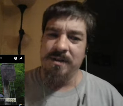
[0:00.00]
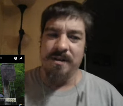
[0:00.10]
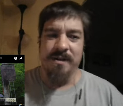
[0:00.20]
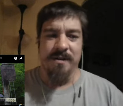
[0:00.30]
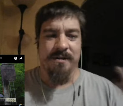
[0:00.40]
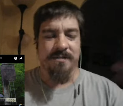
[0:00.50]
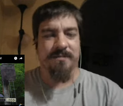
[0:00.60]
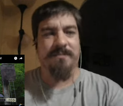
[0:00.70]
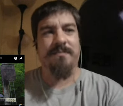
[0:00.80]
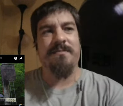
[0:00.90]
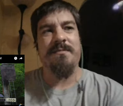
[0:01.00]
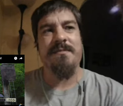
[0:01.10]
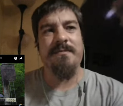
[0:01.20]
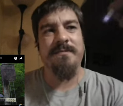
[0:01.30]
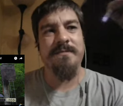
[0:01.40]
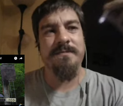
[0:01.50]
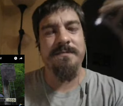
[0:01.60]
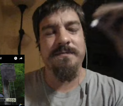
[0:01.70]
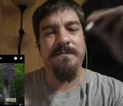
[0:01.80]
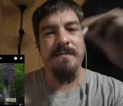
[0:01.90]

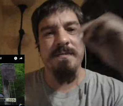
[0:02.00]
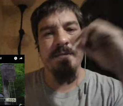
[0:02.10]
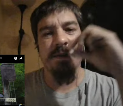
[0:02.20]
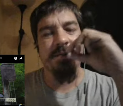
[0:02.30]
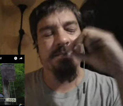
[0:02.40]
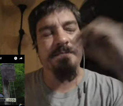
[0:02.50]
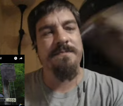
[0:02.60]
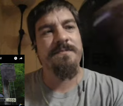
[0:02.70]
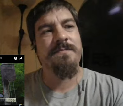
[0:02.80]
Nobody speaks.